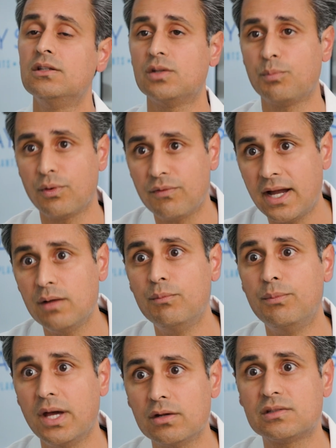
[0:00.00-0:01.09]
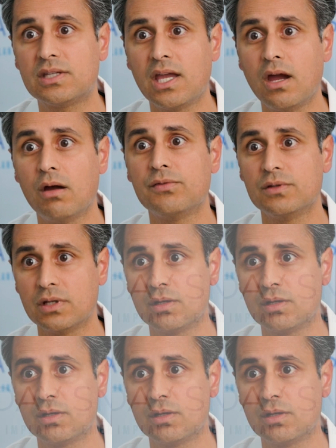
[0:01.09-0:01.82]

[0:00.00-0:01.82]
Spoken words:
to provide better care for the